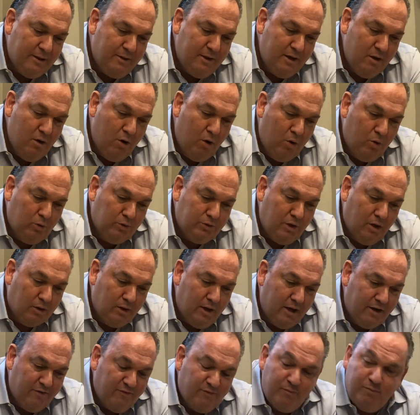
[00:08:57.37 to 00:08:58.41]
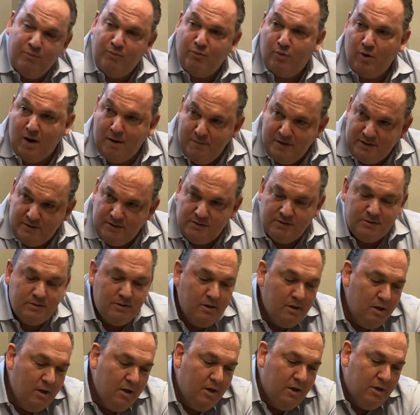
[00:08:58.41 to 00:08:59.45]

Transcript: I think hold a lot of promise